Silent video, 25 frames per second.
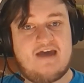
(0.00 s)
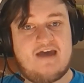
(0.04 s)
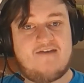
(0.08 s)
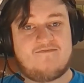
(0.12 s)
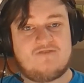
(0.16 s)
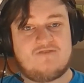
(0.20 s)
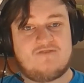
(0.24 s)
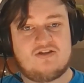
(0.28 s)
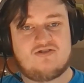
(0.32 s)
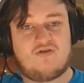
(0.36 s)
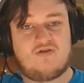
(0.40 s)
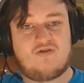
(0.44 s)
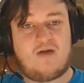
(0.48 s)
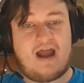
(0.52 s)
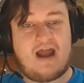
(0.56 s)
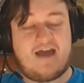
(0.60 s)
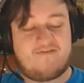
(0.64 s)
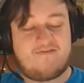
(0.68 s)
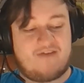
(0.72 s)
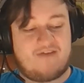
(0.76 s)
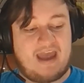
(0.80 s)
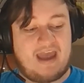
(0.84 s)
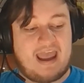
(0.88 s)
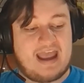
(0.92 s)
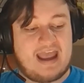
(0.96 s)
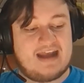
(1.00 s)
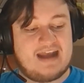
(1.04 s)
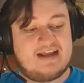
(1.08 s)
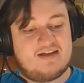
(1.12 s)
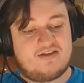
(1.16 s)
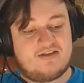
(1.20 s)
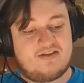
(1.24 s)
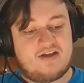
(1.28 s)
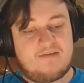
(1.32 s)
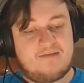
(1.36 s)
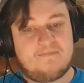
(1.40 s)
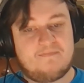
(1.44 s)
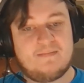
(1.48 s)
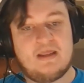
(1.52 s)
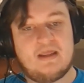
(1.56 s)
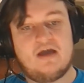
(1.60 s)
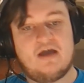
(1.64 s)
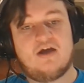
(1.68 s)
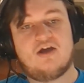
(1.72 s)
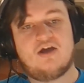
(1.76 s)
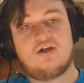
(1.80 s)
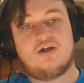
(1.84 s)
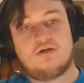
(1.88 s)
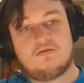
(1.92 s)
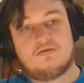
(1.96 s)
If you don't have any of them,
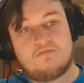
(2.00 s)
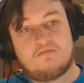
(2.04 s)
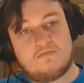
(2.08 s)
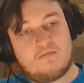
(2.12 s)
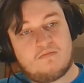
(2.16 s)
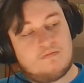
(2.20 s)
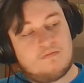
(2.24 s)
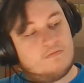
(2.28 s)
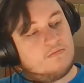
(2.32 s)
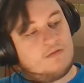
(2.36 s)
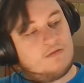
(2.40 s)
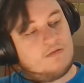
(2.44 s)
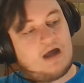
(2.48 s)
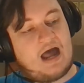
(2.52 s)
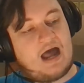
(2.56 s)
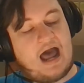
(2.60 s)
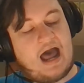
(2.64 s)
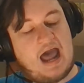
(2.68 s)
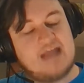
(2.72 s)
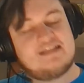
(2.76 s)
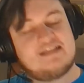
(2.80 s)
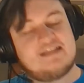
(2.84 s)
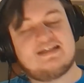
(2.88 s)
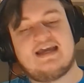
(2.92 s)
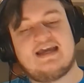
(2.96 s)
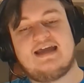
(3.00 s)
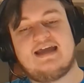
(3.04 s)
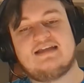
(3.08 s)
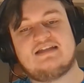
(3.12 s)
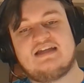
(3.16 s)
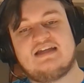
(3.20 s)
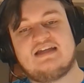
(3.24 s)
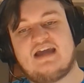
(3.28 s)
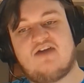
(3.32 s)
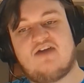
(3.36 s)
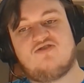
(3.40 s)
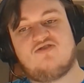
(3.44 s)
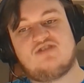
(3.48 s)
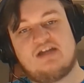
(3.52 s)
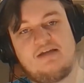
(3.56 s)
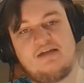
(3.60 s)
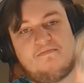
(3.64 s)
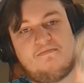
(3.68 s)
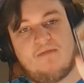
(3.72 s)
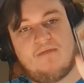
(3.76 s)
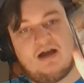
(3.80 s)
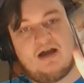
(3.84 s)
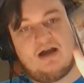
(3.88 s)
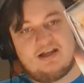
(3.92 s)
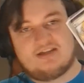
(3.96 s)
I'd say it's a guaranteed
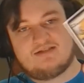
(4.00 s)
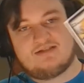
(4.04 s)
must.